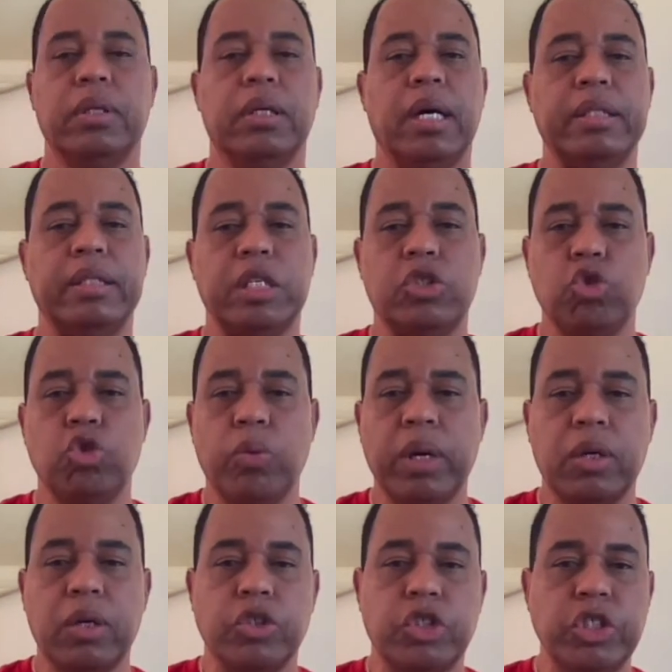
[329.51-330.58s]
As the story
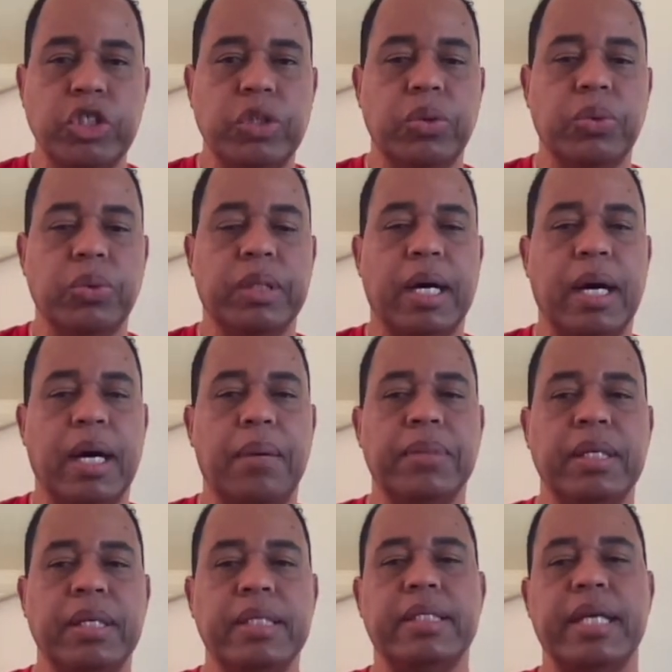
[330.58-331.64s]
continued,
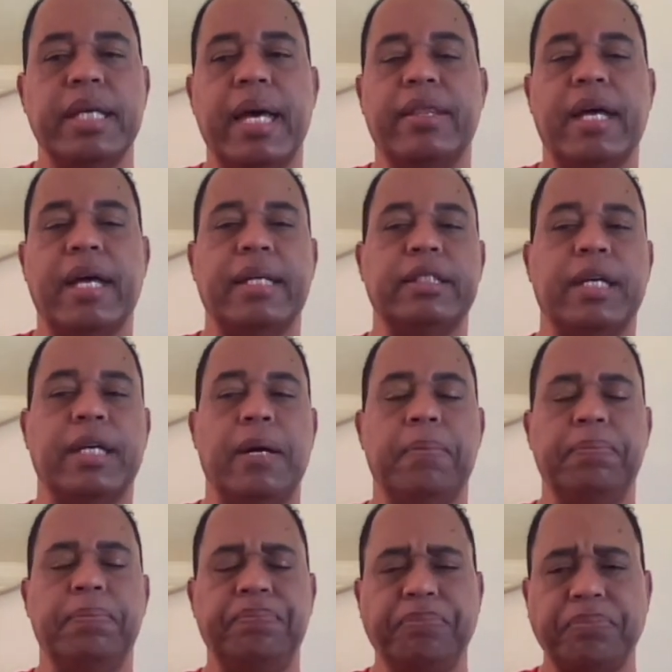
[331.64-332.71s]
he said that
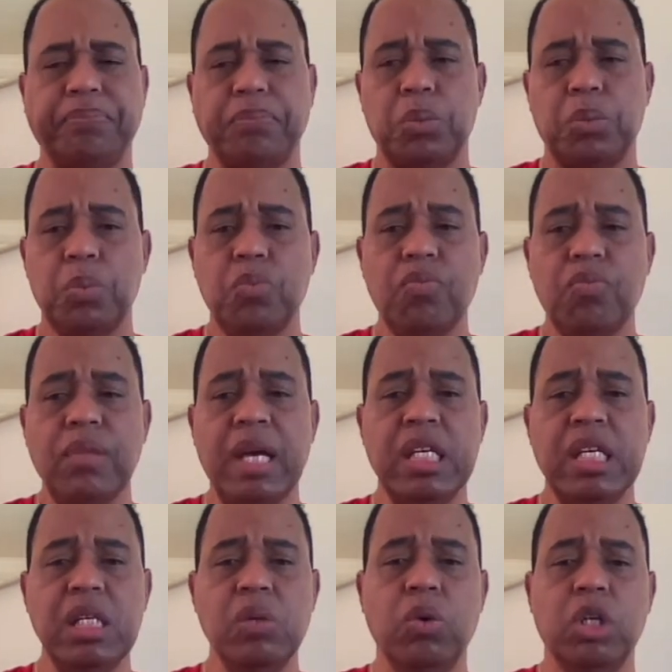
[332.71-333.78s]

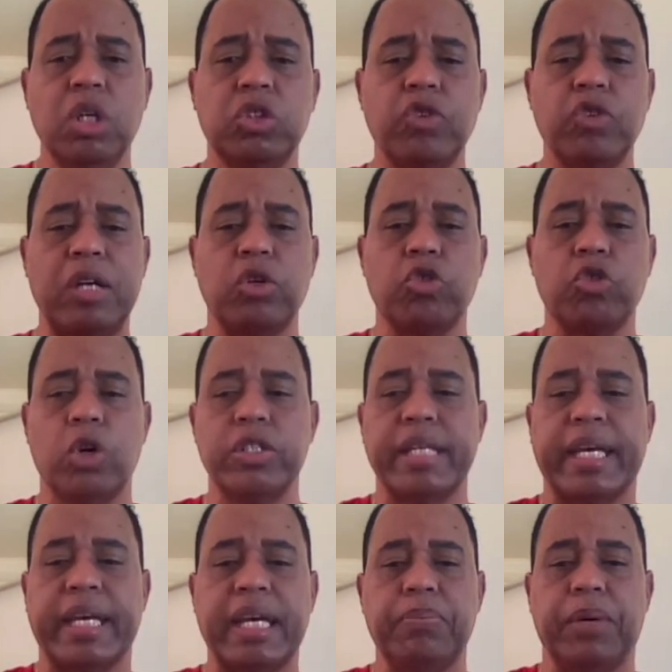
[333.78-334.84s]
he was trying to cross
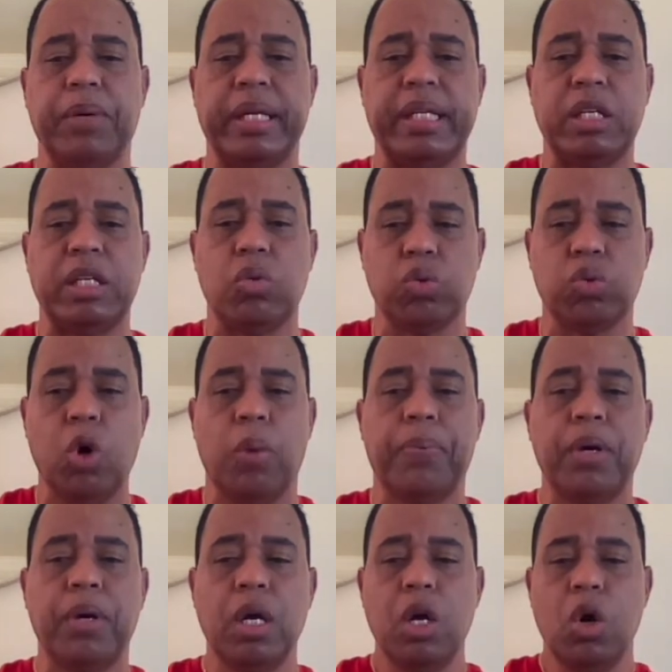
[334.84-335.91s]
the gate, but then the
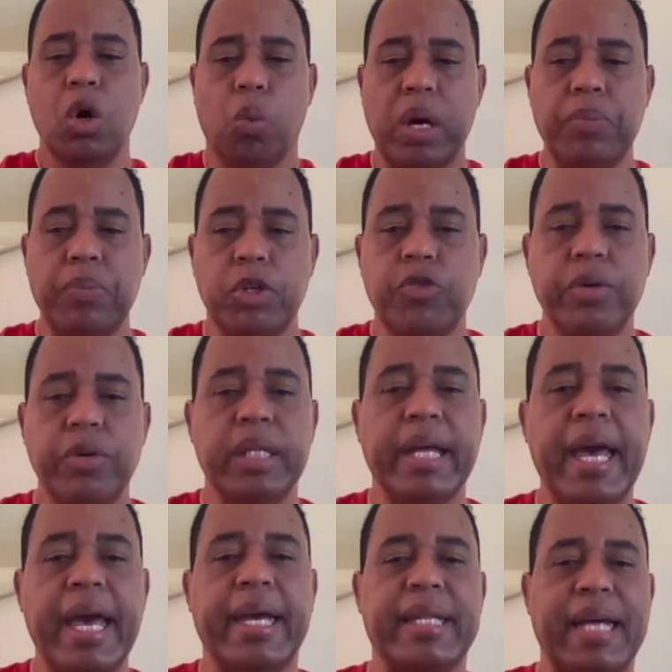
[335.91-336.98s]
rope went between his
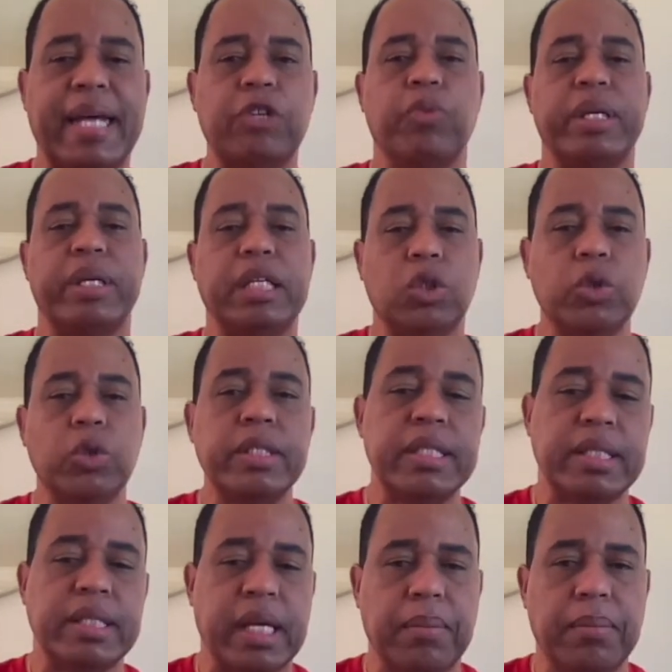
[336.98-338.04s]
leg, and that's when they
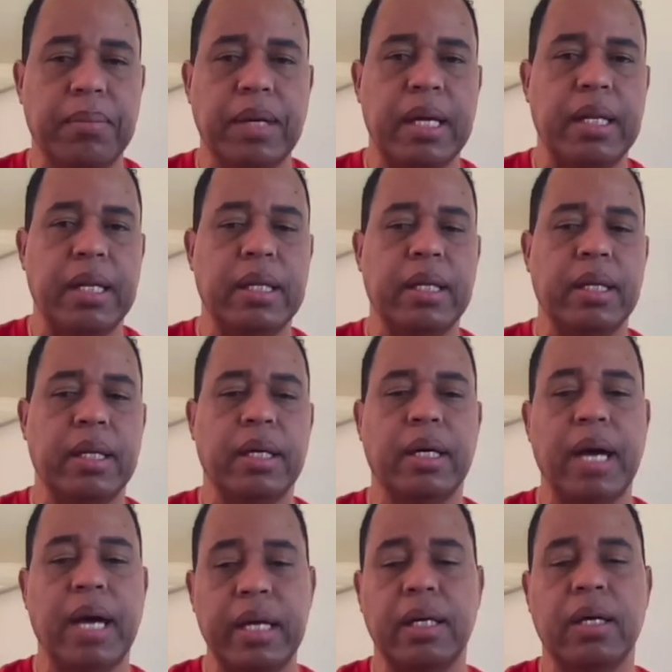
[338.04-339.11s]
noticed him, and they
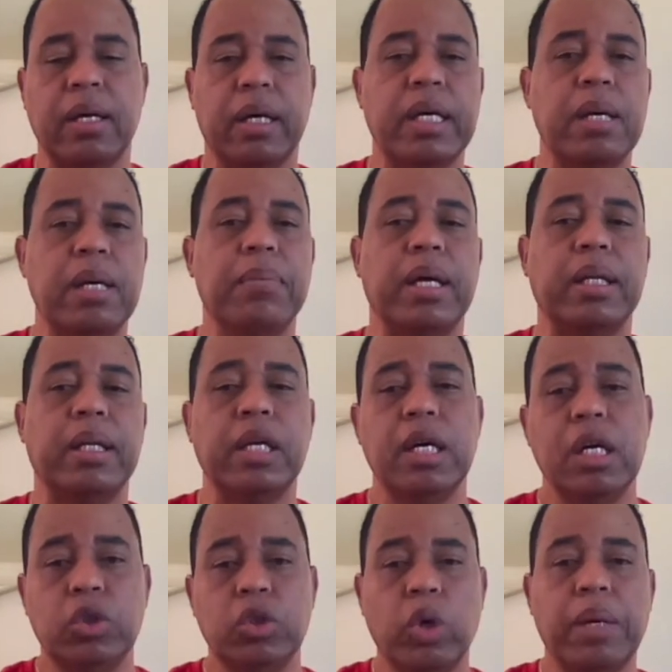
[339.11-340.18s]
got him and
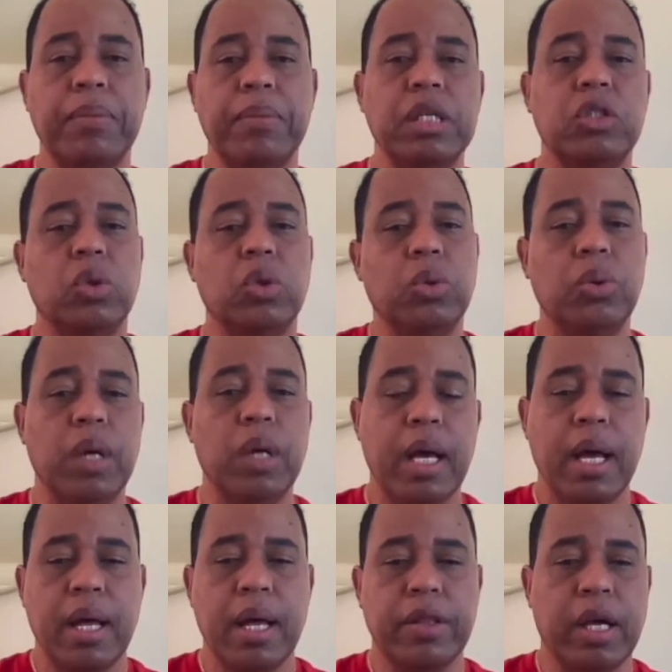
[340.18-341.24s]
took him into
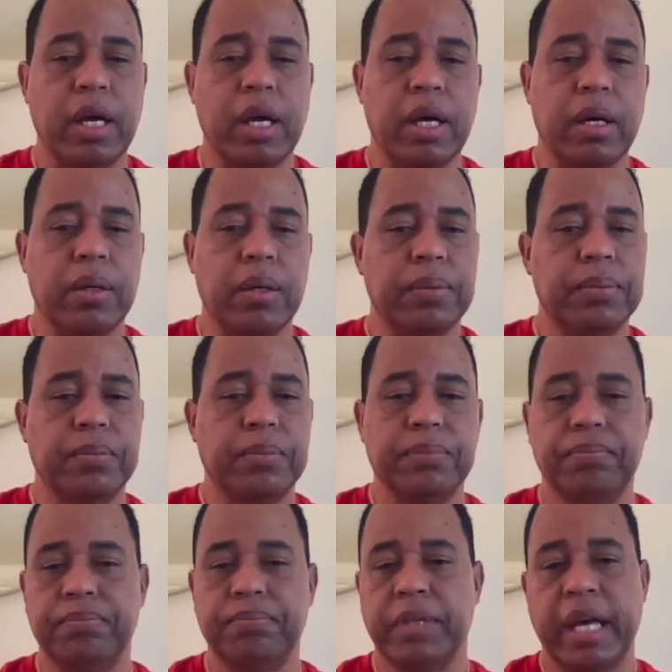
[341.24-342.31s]
their
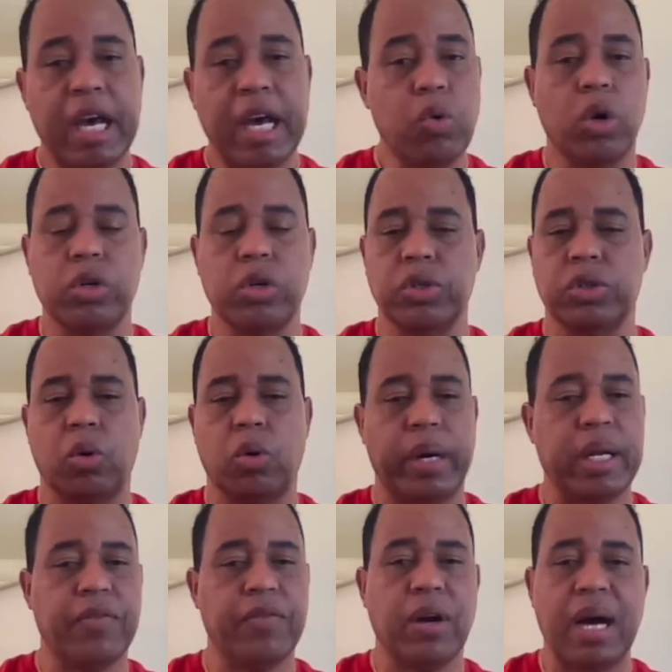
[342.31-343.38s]
headquarters or
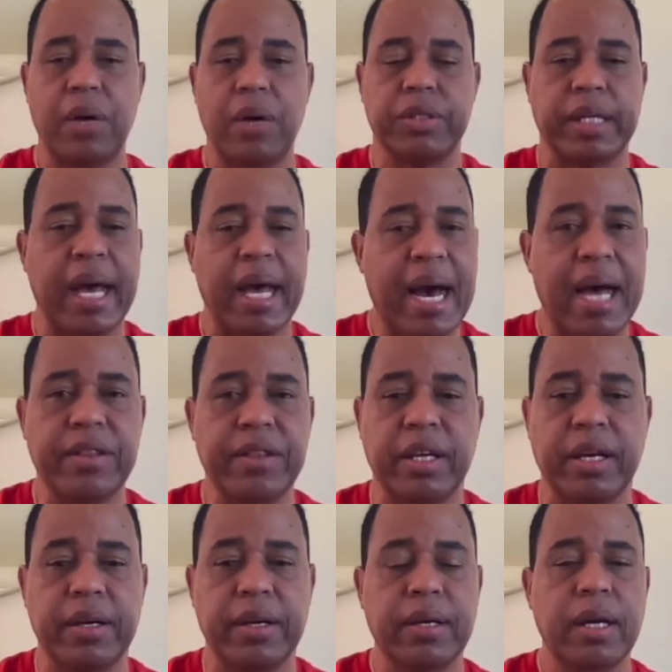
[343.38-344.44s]
whatever house they had
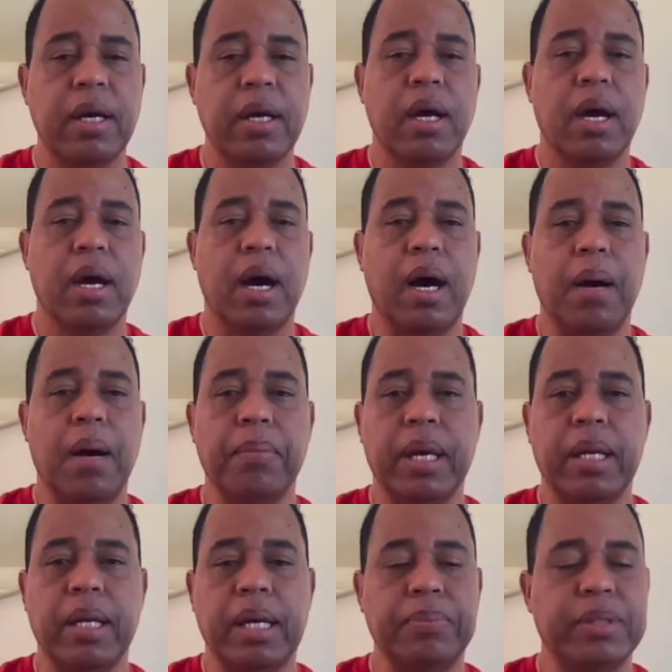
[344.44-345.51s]
there.
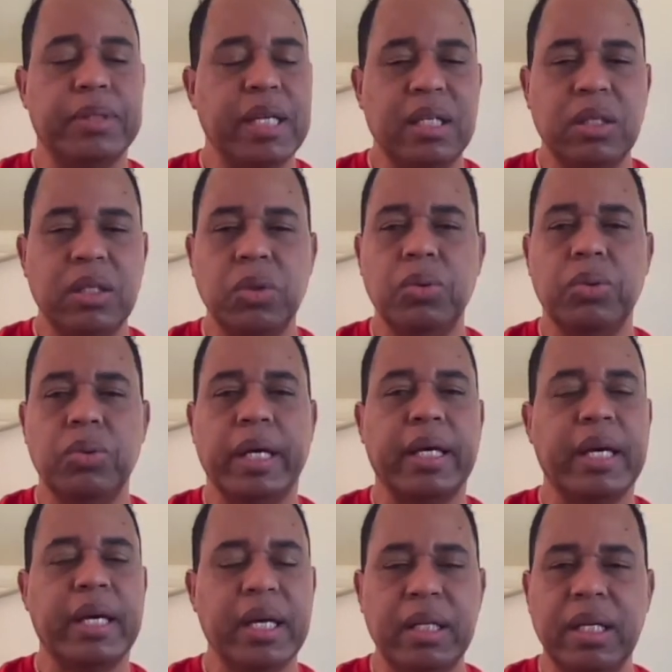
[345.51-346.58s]
And I'm telling you, the
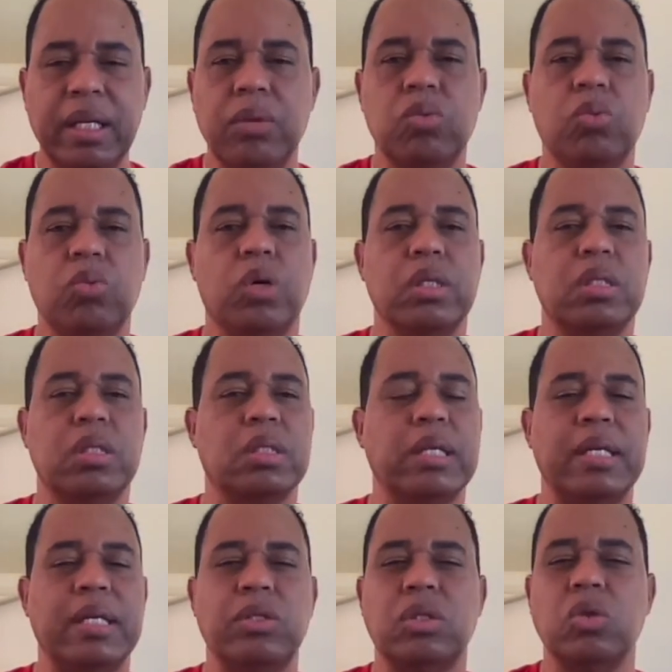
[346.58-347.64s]
killing was
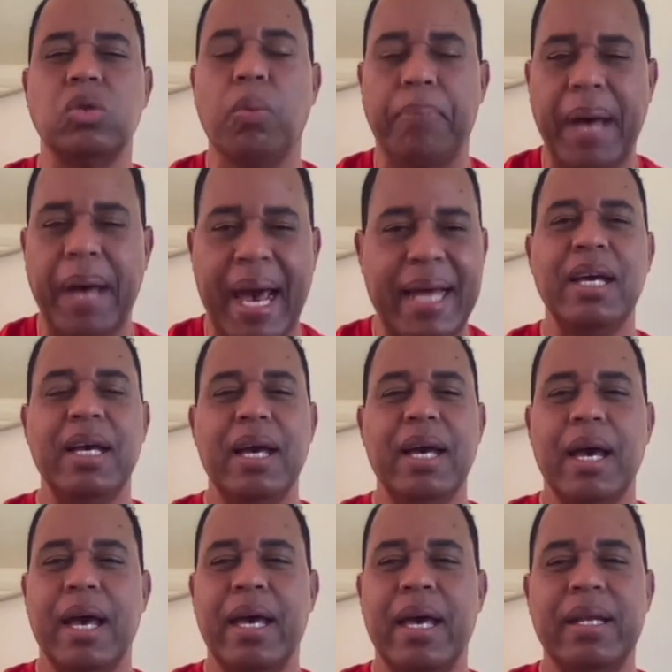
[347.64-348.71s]
just so bad,
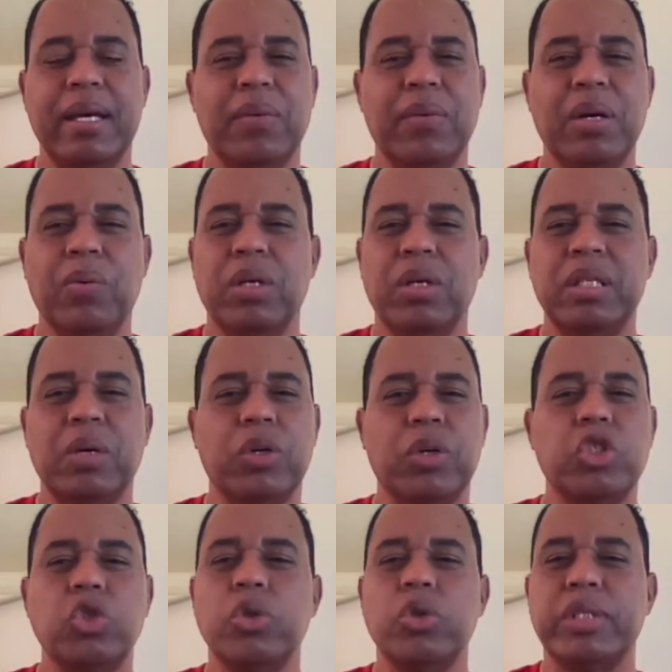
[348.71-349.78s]
and it
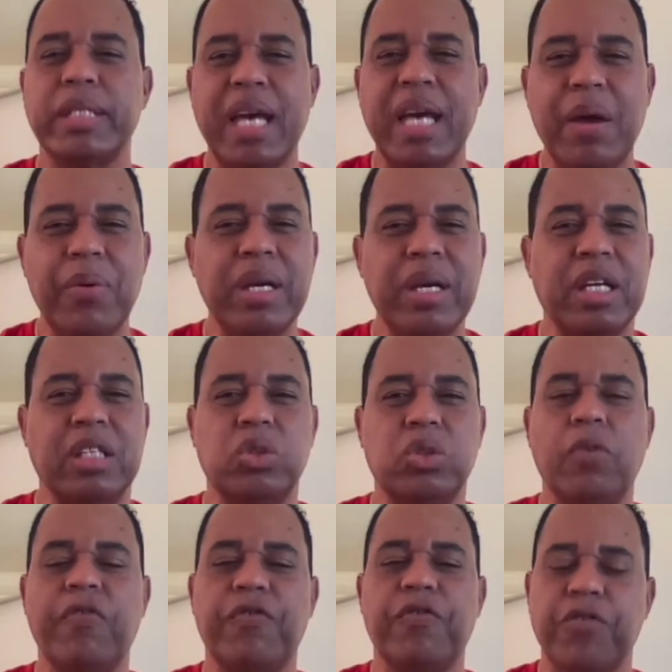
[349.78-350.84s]
was so scary and
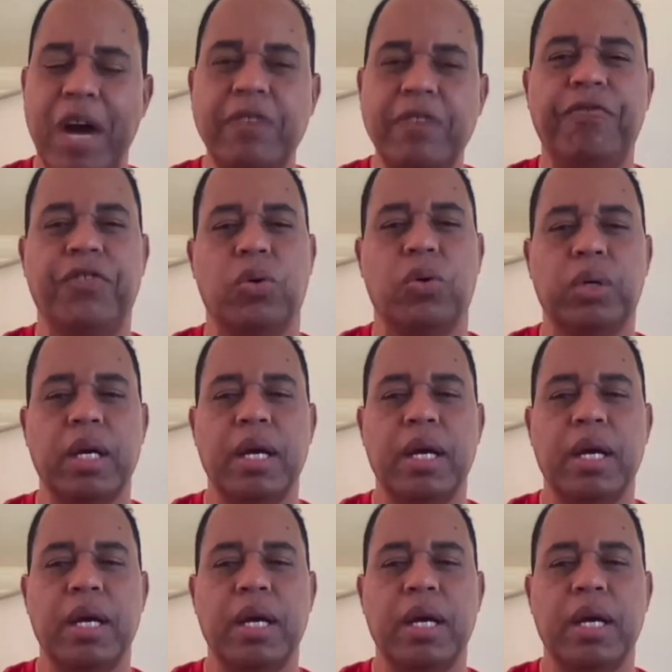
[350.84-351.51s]
so frightful.